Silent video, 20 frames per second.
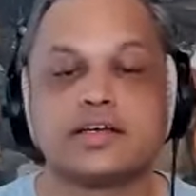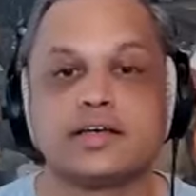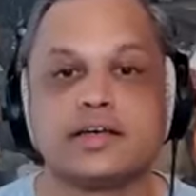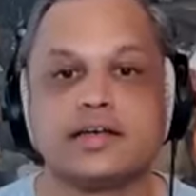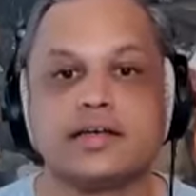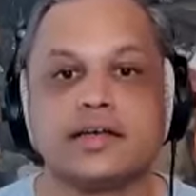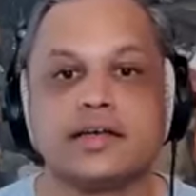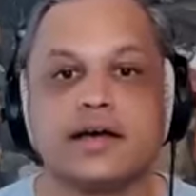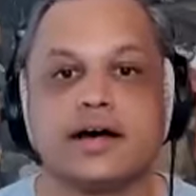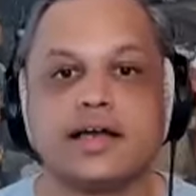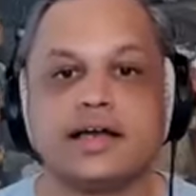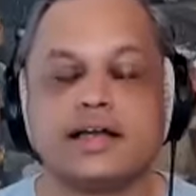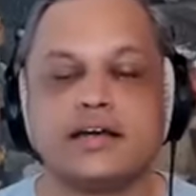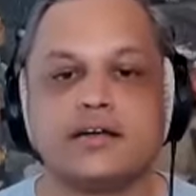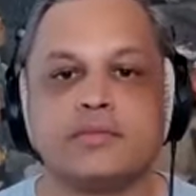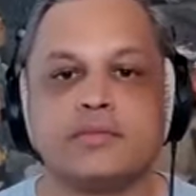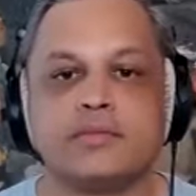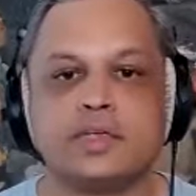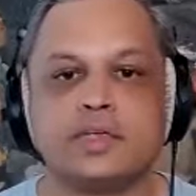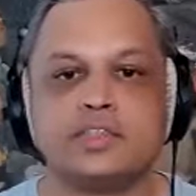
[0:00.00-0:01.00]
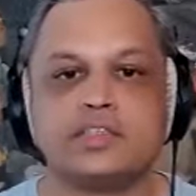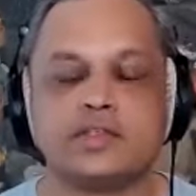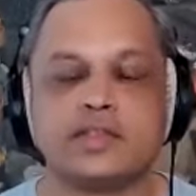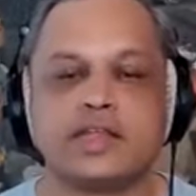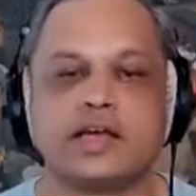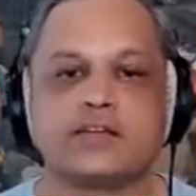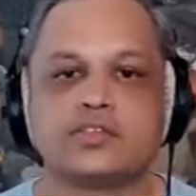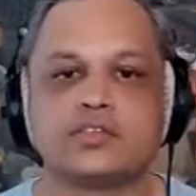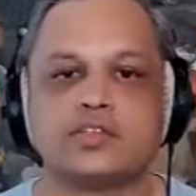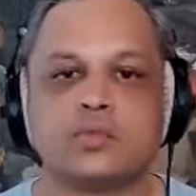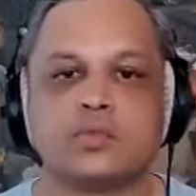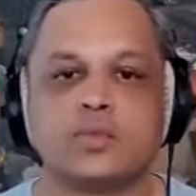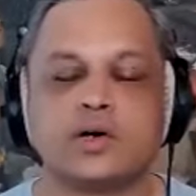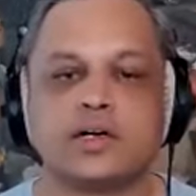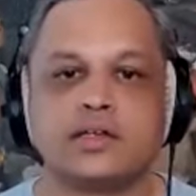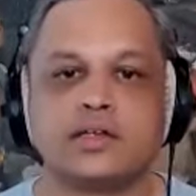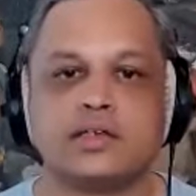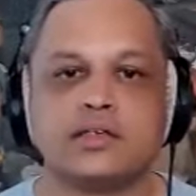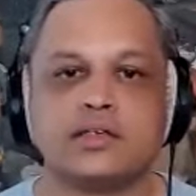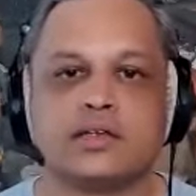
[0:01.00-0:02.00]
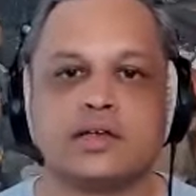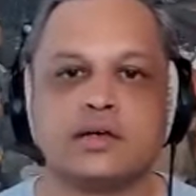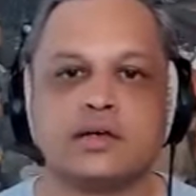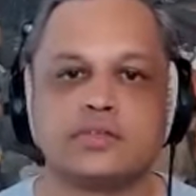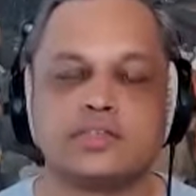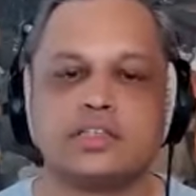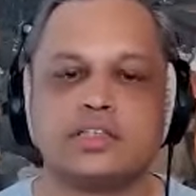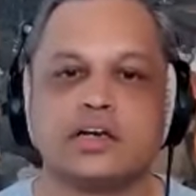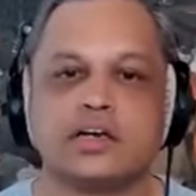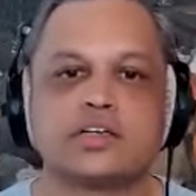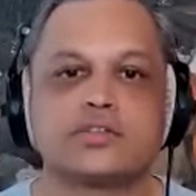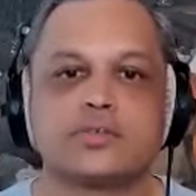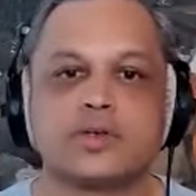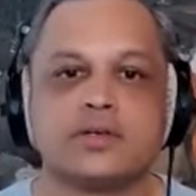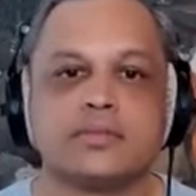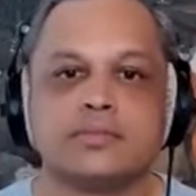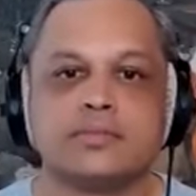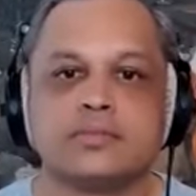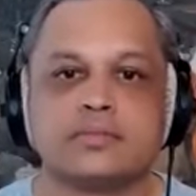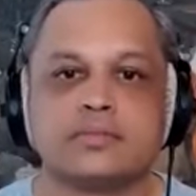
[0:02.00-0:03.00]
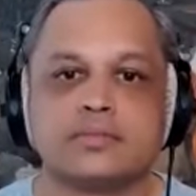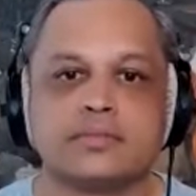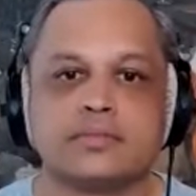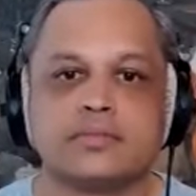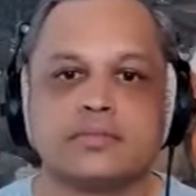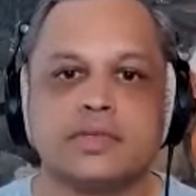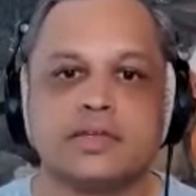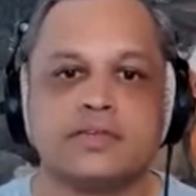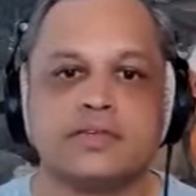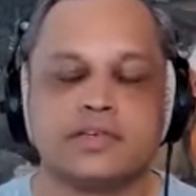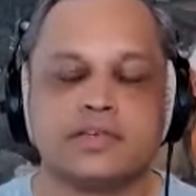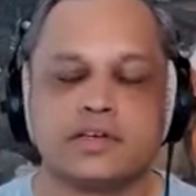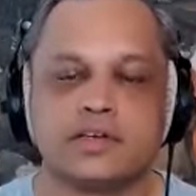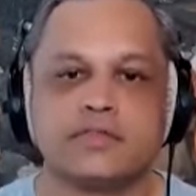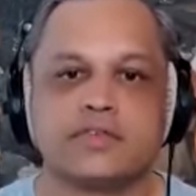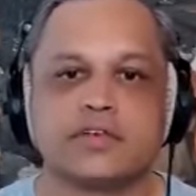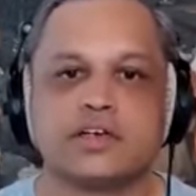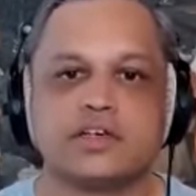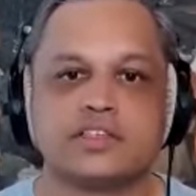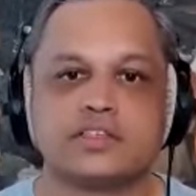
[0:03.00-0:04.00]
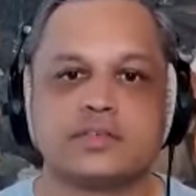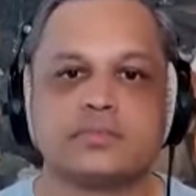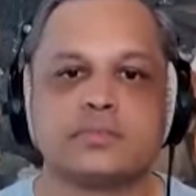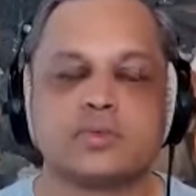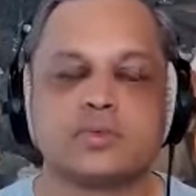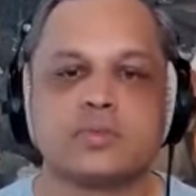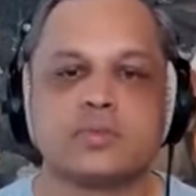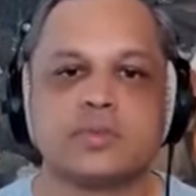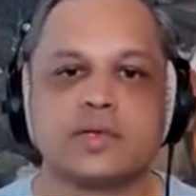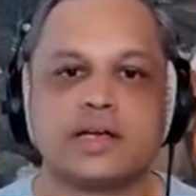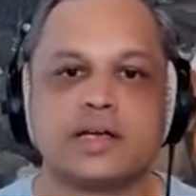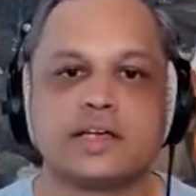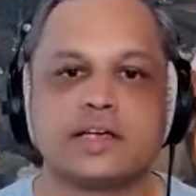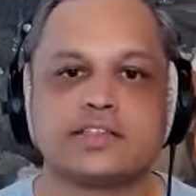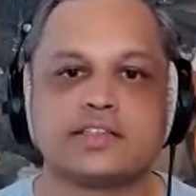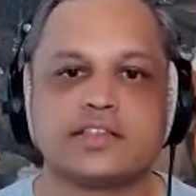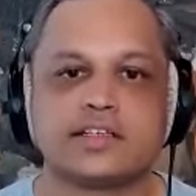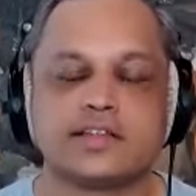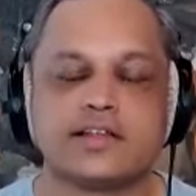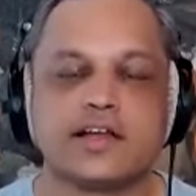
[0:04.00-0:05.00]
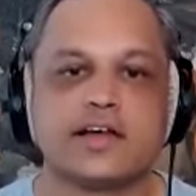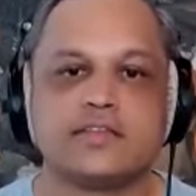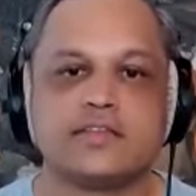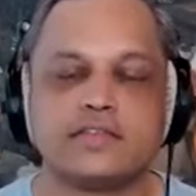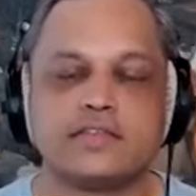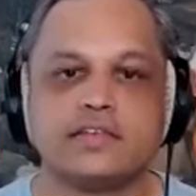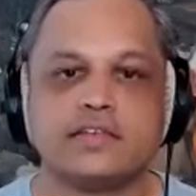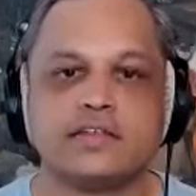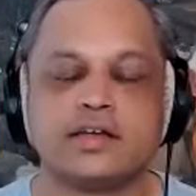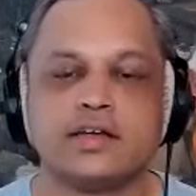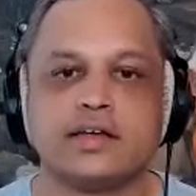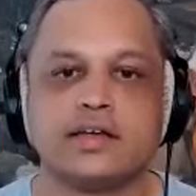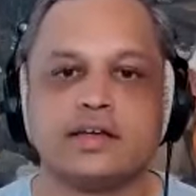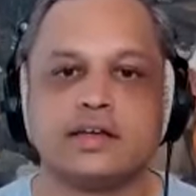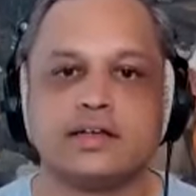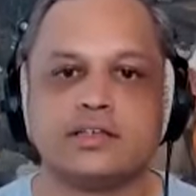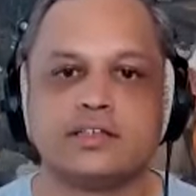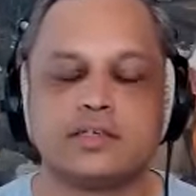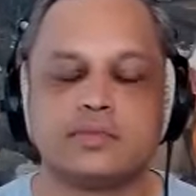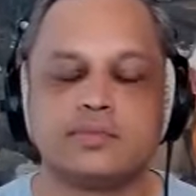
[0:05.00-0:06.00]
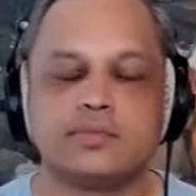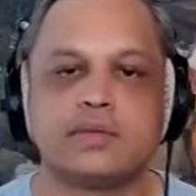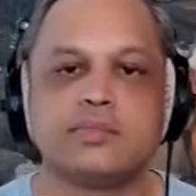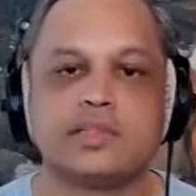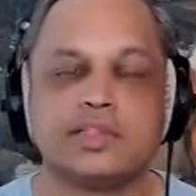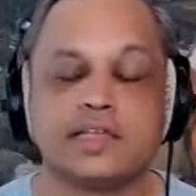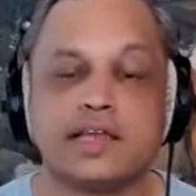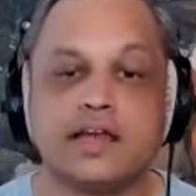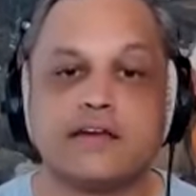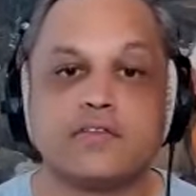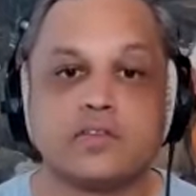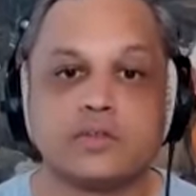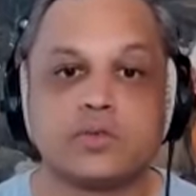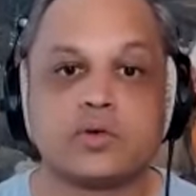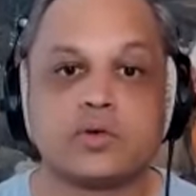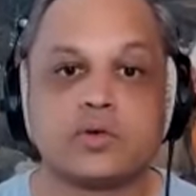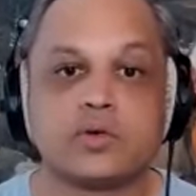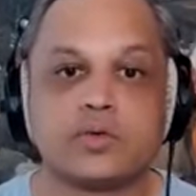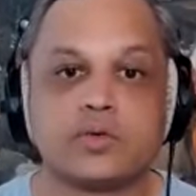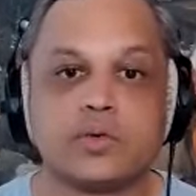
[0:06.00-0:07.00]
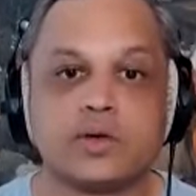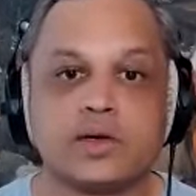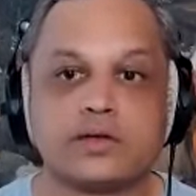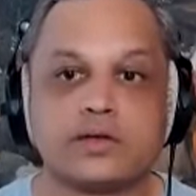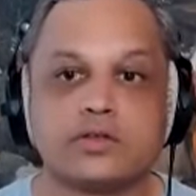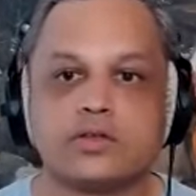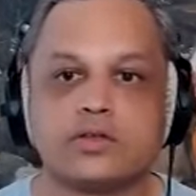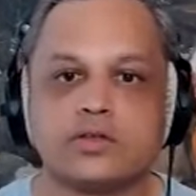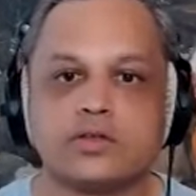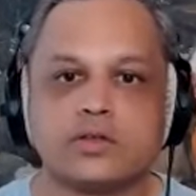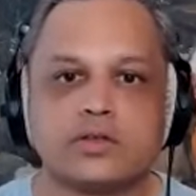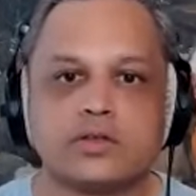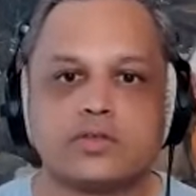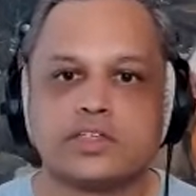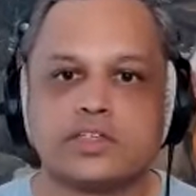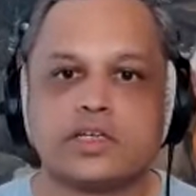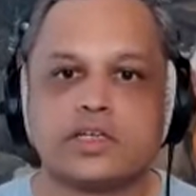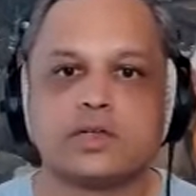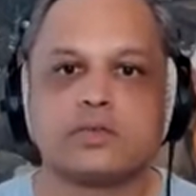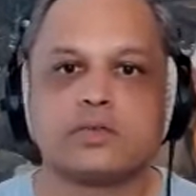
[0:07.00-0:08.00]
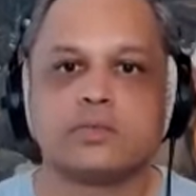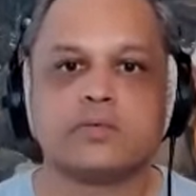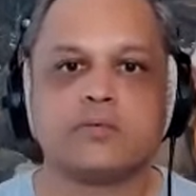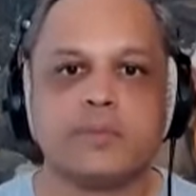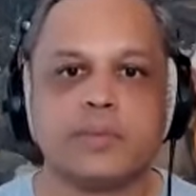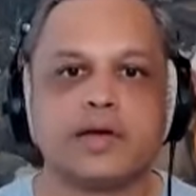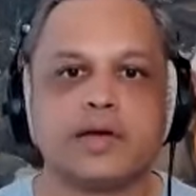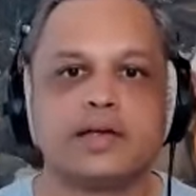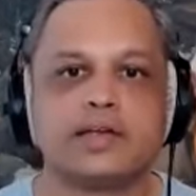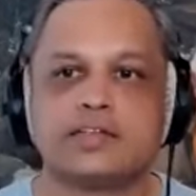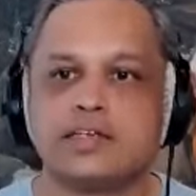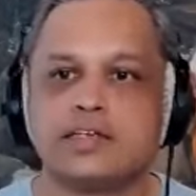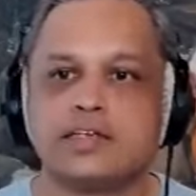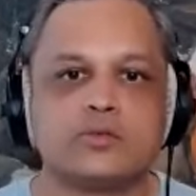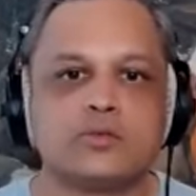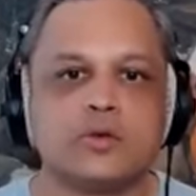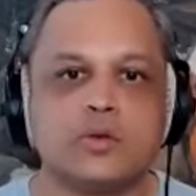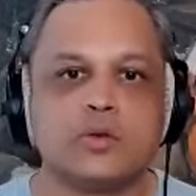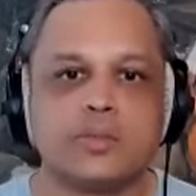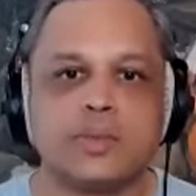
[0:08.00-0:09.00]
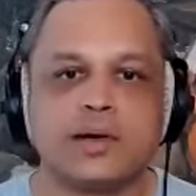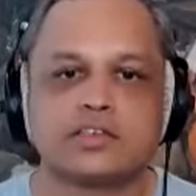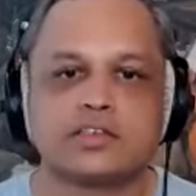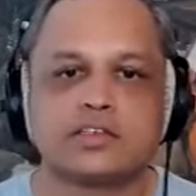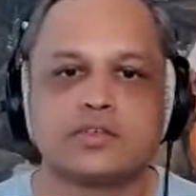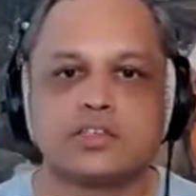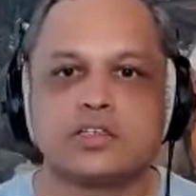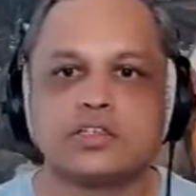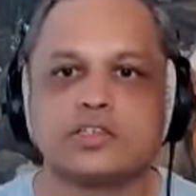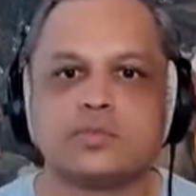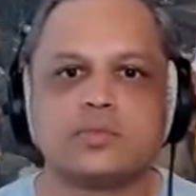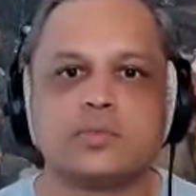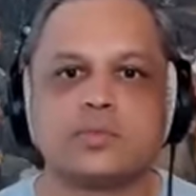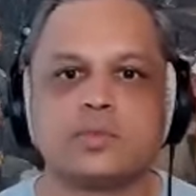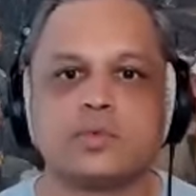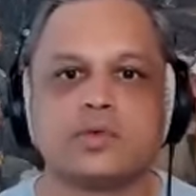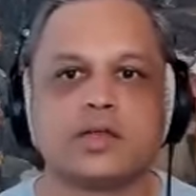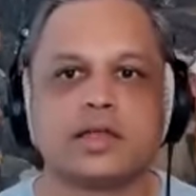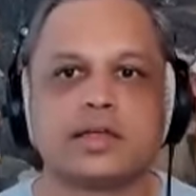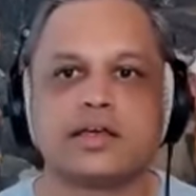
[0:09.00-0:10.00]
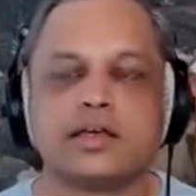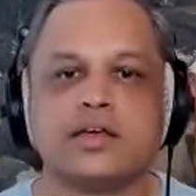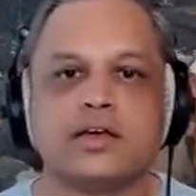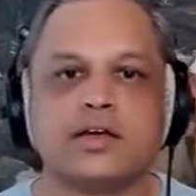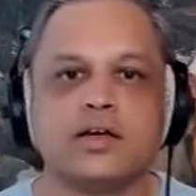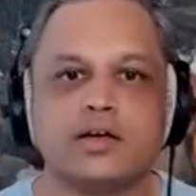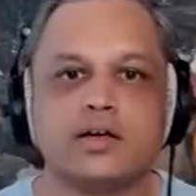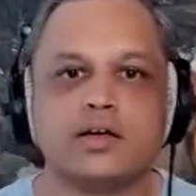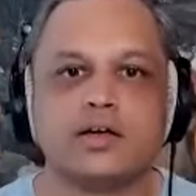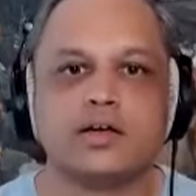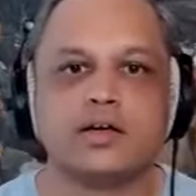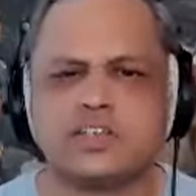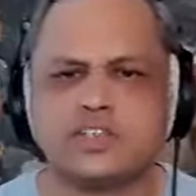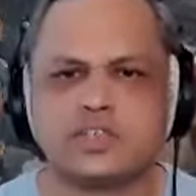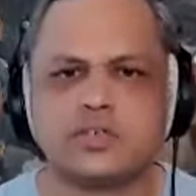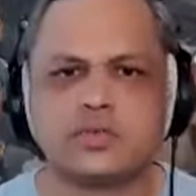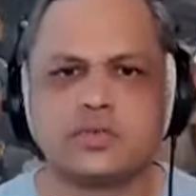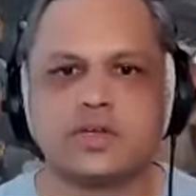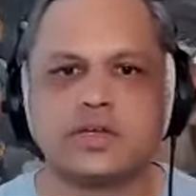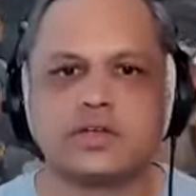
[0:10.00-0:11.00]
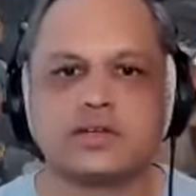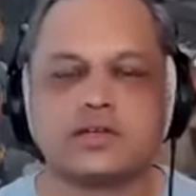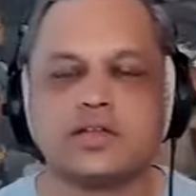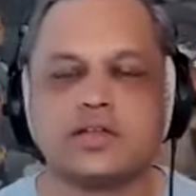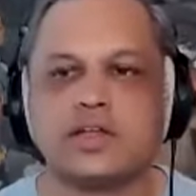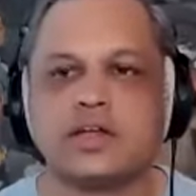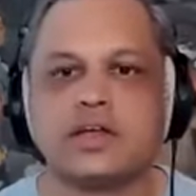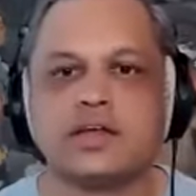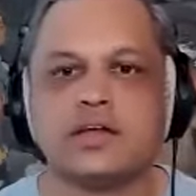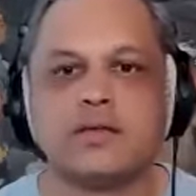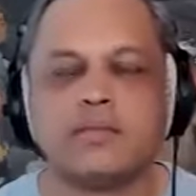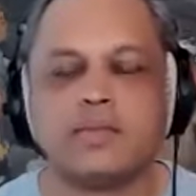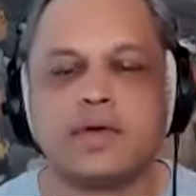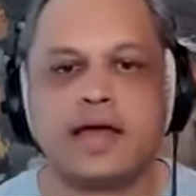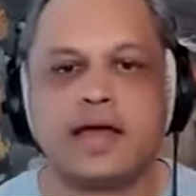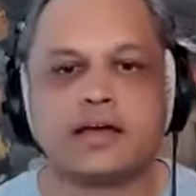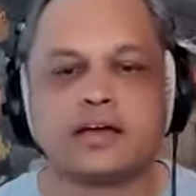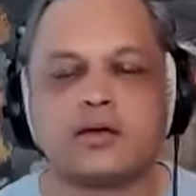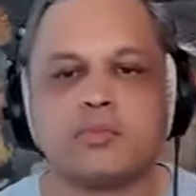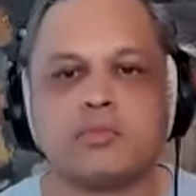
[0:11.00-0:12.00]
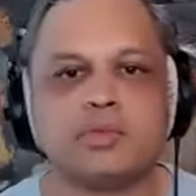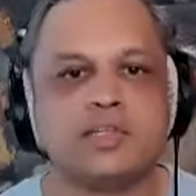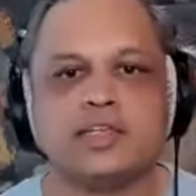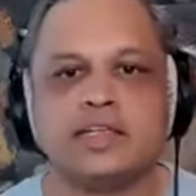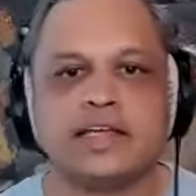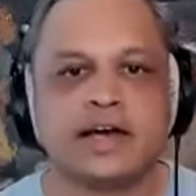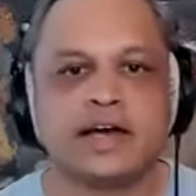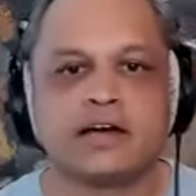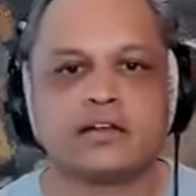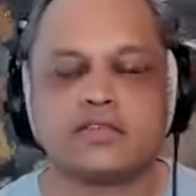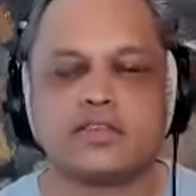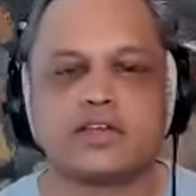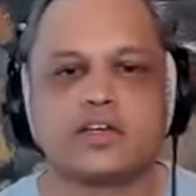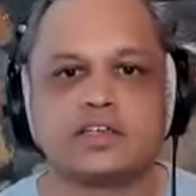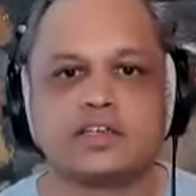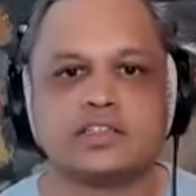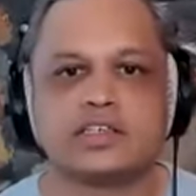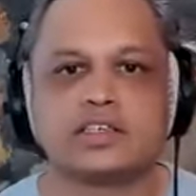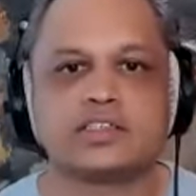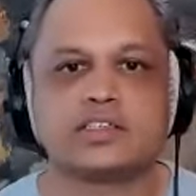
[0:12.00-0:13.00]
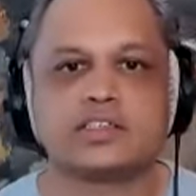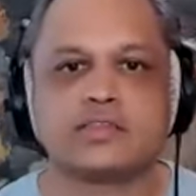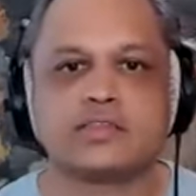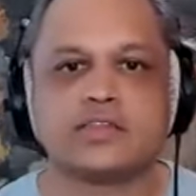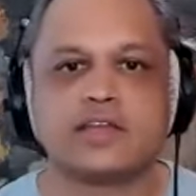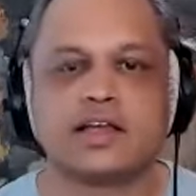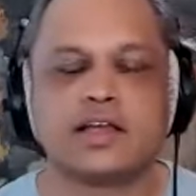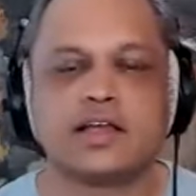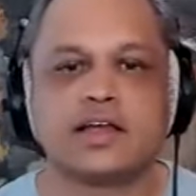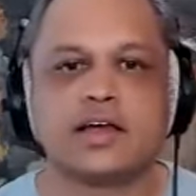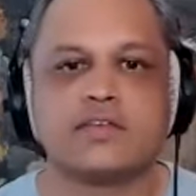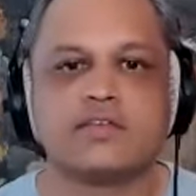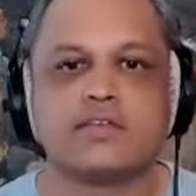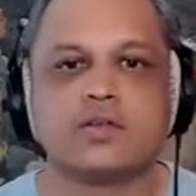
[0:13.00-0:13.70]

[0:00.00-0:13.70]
In 2001, I was in the ashram living a very simple monastic life, and September the 11th rolled around. All of a sudden we were meditating, we were about to go to lunch, and we were like, it's very surreal, completely out of the context of that life.